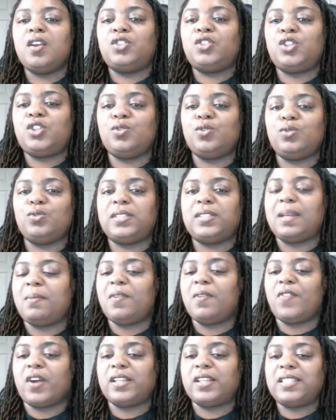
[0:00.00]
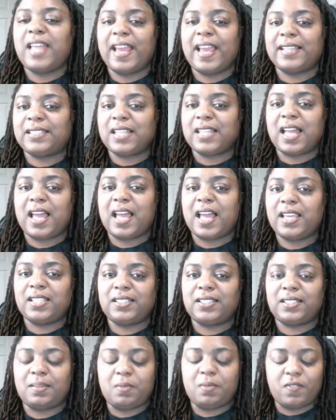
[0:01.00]
to some of our tax
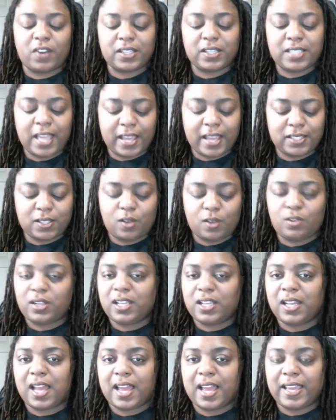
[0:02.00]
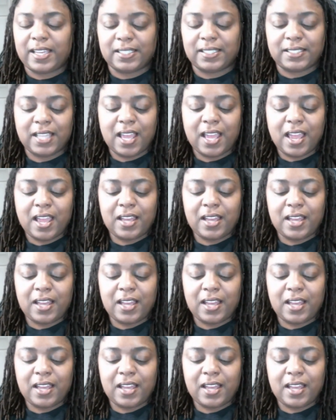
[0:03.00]
clients, some of our tax only clients